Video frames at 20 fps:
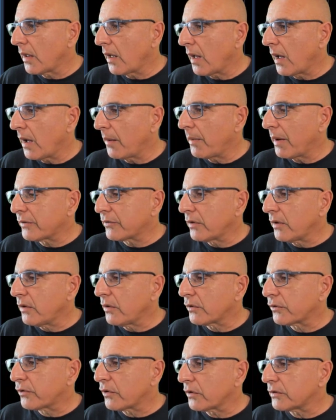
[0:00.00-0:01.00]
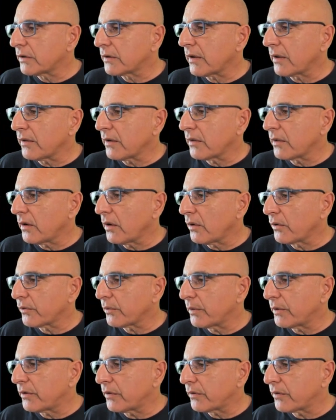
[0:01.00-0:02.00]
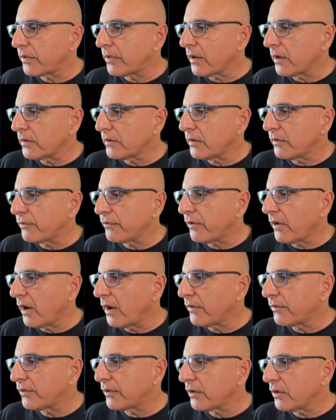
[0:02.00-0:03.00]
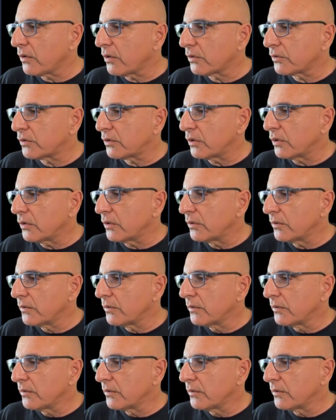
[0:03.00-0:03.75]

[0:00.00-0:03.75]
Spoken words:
I'm actually going to short it under the lows, which is 35.02.